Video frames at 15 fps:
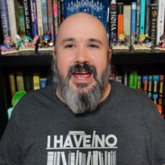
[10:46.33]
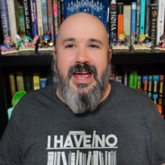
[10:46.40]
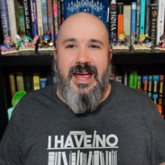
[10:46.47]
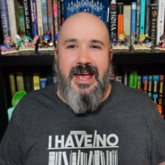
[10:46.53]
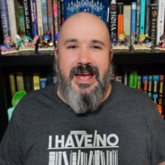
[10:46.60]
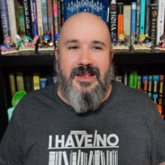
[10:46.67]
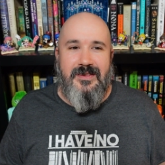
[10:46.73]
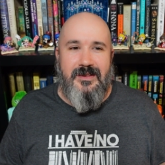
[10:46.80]

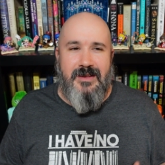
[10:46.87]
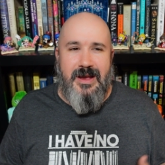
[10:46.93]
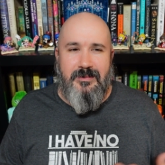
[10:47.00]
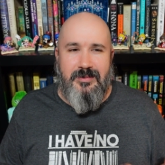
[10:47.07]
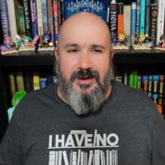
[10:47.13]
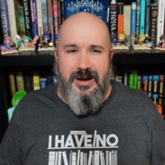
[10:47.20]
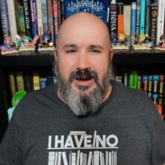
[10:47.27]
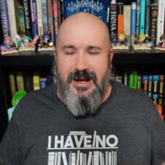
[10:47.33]
and the
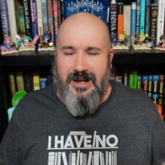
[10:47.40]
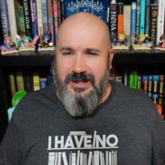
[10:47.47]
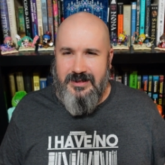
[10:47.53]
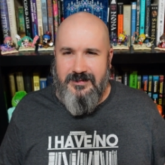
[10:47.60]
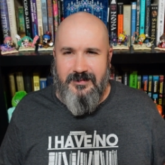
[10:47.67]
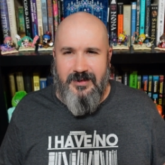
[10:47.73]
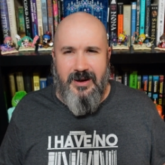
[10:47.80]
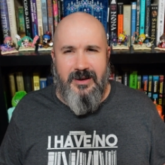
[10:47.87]
librarian is
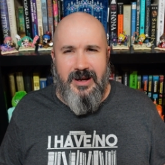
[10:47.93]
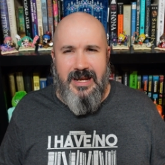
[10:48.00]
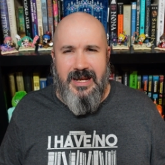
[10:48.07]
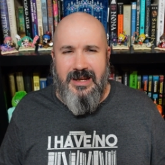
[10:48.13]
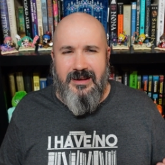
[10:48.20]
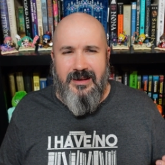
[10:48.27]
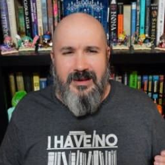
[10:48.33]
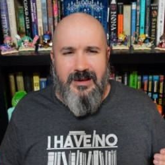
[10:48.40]

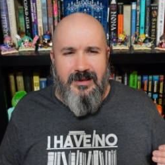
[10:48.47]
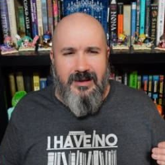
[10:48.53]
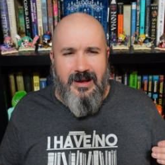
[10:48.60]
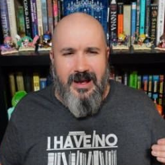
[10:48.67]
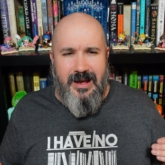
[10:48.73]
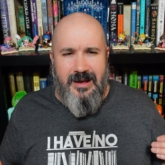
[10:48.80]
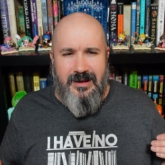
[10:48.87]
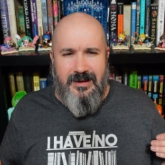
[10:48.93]
very
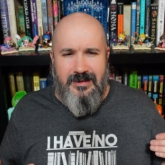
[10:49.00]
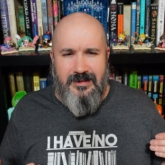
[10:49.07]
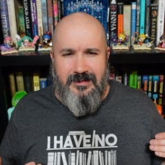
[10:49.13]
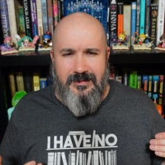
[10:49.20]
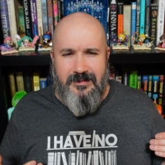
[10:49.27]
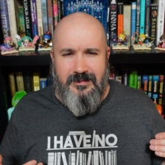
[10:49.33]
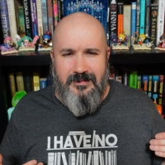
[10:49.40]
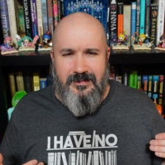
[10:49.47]

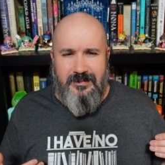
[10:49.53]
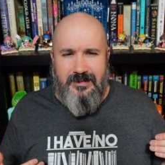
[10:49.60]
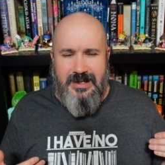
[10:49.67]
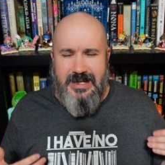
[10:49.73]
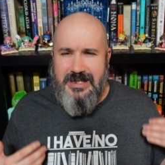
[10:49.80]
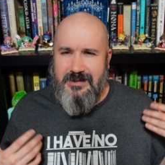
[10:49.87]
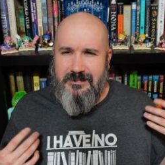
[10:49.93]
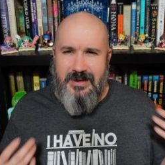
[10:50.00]

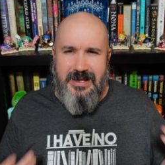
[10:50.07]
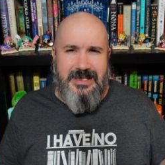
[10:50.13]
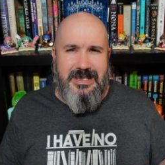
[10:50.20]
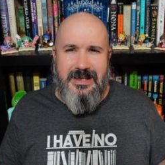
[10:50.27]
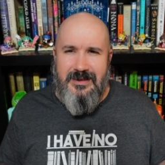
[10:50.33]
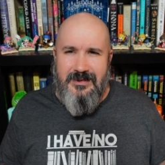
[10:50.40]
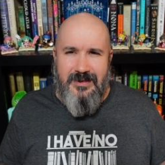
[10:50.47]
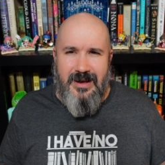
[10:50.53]

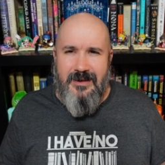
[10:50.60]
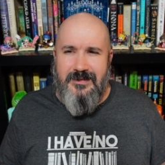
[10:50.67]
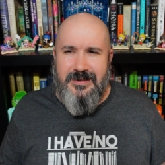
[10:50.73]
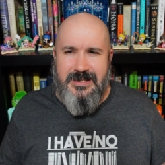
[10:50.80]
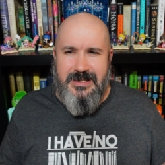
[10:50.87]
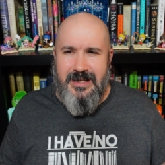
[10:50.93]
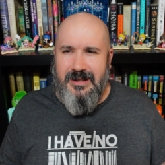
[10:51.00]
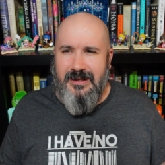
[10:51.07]
dismissive of
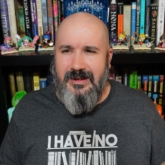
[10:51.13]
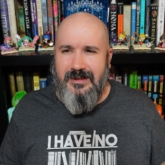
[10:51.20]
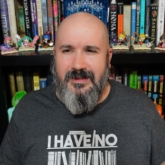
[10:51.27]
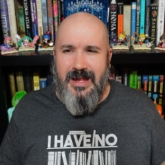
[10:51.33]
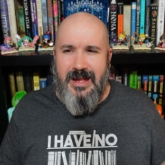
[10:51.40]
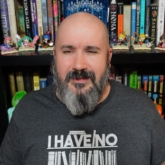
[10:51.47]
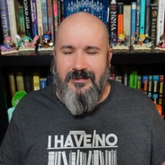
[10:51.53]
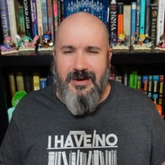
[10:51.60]
Syl
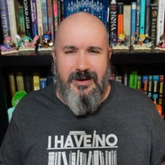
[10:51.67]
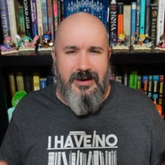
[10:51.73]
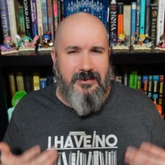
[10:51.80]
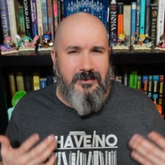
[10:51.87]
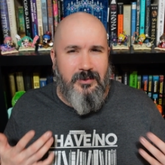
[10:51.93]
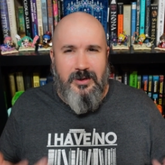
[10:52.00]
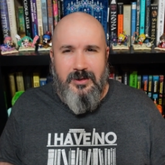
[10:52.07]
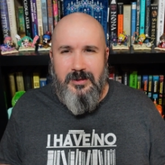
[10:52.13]
and very
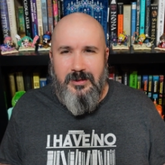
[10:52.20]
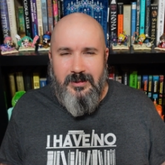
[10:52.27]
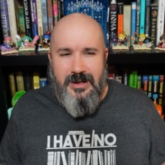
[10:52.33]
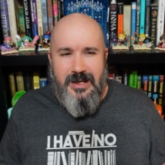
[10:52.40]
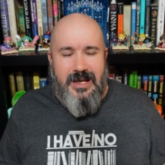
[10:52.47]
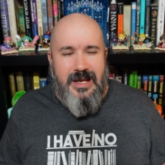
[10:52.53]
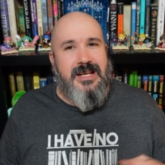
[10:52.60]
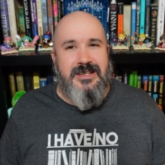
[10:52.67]
rude.
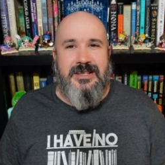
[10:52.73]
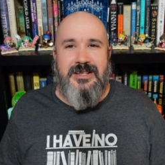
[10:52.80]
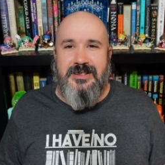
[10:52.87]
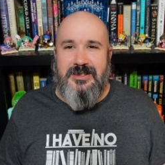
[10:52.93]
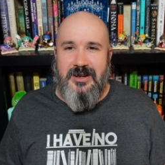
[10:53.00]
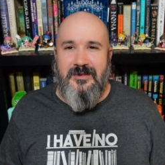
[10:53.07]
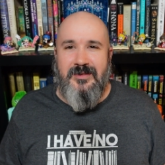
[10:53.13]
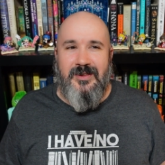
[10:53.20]
It doesn't
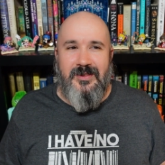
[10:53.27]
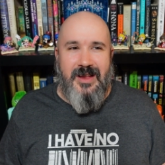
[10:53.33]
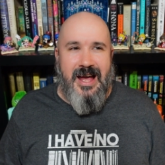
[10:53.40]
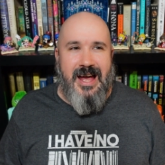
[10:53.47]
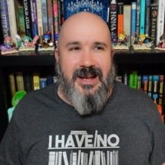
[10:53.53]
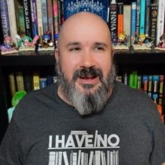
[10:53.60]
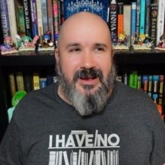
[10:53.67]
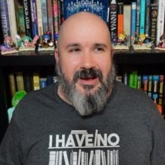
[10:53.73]
serve a
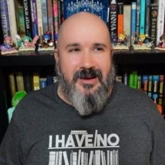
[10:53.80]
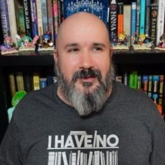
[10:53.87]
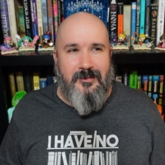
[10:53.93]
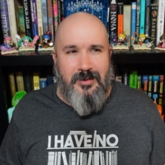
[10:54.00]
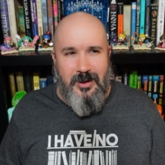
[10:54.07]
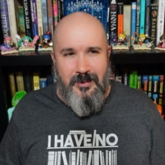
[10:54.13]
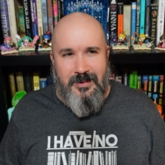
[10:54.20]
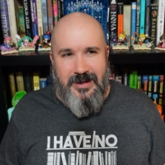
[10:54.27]
lot of
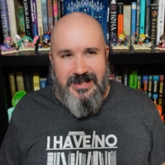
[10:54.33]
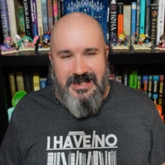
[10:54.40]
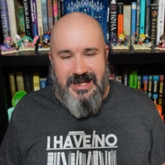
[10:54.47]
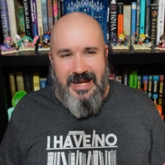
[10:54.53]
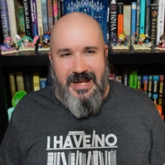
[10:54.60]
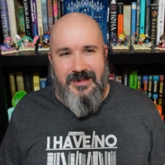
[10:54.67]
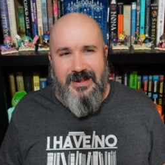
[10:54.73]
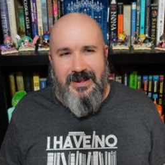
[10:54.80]
purpose
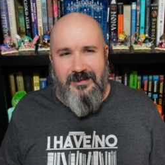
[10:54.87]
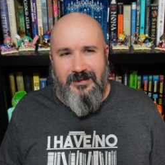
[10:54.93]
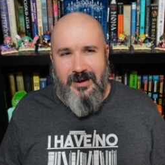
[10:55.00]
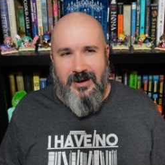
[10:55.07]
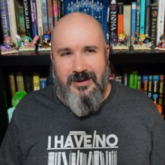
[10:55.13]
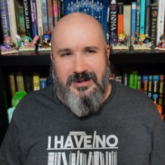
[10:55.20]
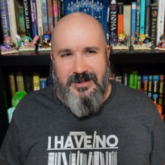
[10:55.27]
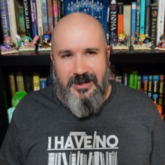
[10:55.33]
in the
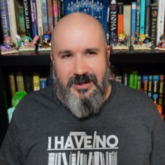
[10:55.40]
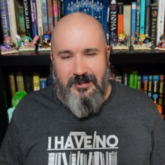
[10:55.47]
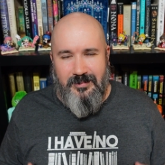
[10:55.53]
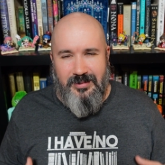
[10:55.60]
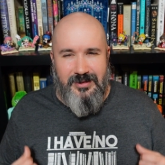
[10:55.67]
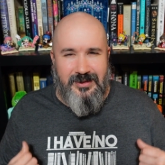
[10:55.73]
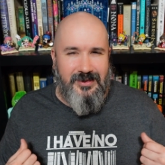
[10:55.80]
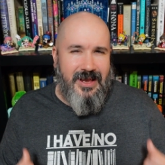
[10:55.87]
larger
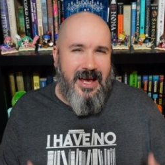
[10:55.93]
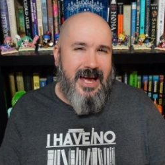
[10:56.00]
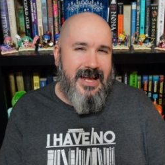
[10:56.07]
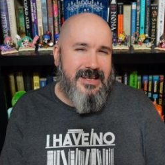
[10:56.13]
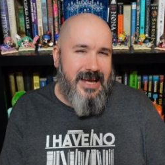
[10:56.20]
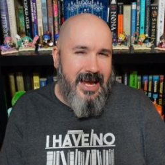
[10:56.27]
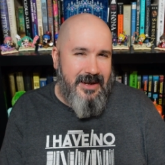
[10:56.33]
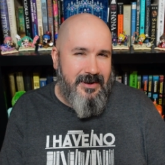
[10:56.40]

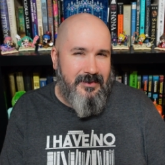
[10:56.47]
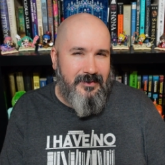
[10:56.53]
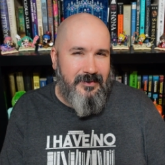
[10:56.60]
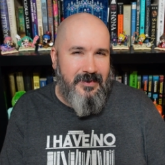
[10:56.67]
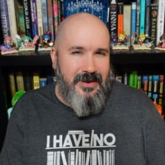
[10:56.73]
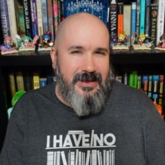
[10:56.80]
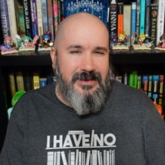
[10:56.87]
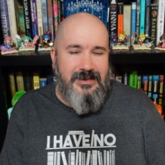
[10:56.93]
plot, I don't
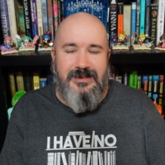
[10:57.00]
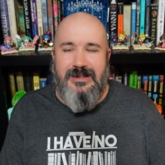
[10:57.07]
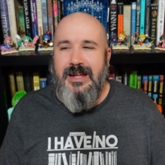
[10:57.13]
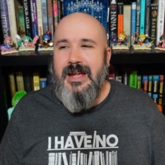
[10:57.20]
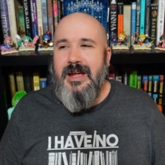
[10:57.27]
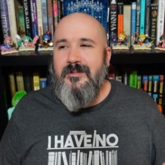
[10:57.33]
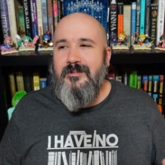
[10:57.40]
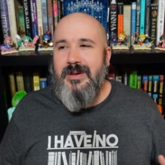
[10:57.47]
feel,
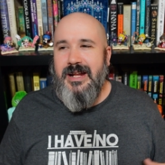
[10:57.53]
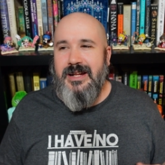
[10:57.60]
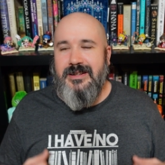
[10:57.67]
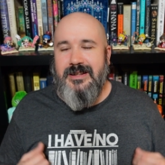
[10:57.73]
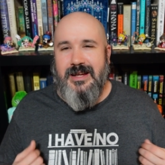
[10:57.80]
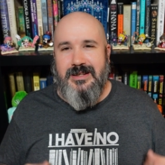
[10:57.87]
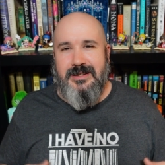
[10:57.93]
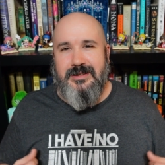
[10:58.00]
but it
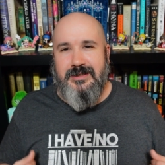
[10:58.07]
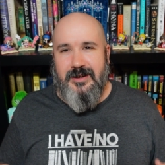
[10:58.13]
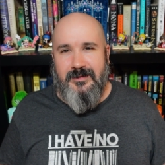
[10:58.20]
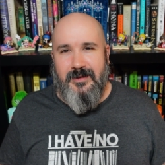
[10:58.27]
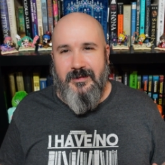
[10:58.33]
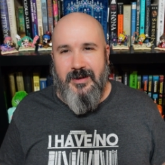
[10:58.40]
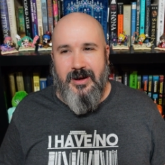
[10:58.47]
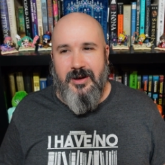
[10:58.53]
does serve
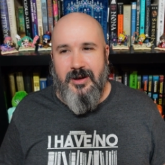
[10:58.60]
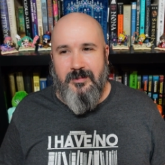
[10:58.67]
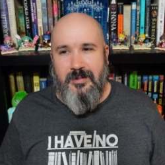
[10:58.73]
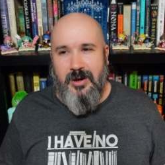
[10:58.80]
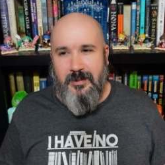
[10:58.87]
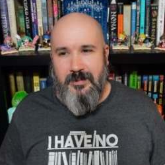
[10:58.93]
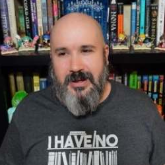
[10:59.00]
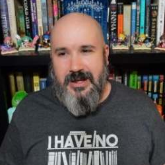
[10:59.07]
a very good
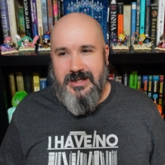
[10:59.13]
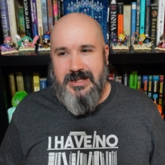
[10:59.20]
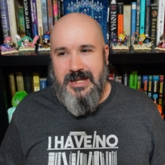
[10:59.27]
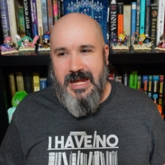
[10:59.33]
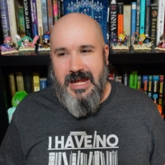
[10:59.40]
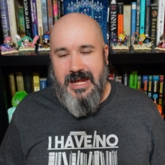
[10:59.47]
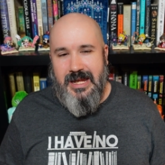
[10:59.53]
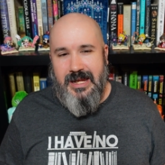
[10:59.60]
purpose
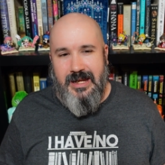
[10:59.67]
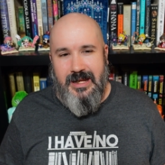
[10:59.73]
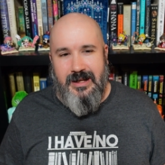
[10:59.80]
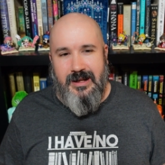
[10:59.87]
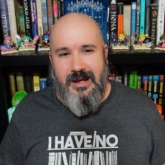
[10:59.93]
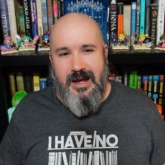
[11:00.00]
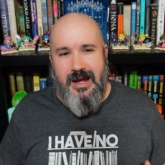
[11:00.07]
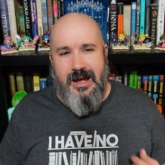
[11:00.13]
in